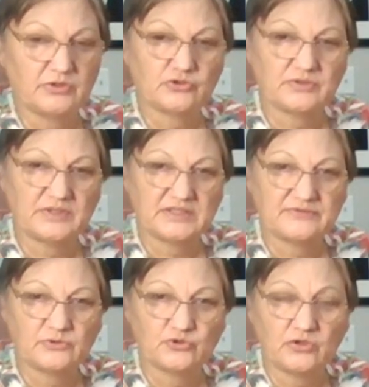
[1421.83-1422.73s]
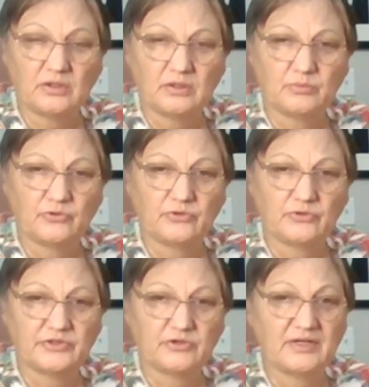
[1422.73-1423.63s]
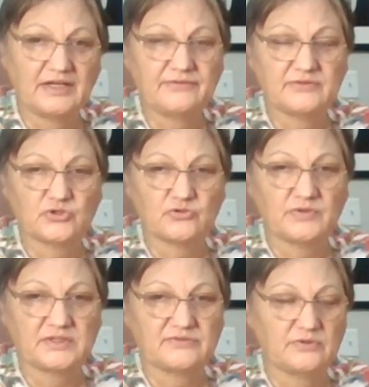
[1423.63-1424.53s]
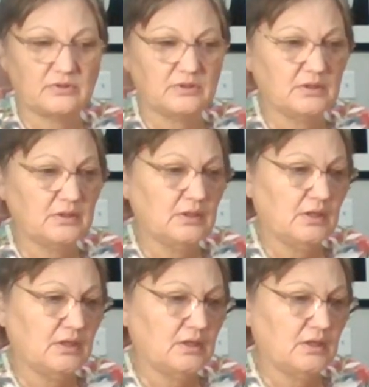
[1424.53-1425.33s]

Maybe you're in a stressful job or your life is stressful.